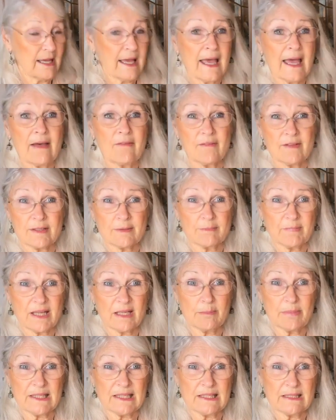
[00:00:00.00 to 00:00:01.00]
have them
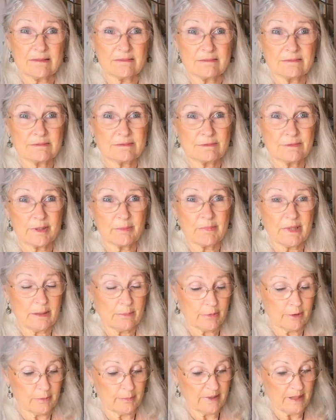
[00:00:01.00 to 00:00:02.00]
maybe
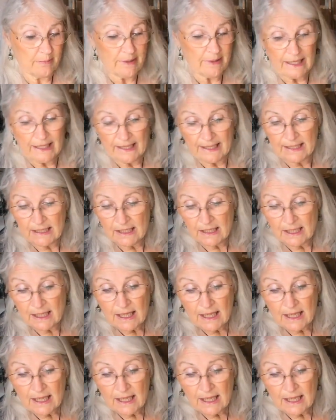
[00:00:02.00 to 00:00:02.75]
remember me by.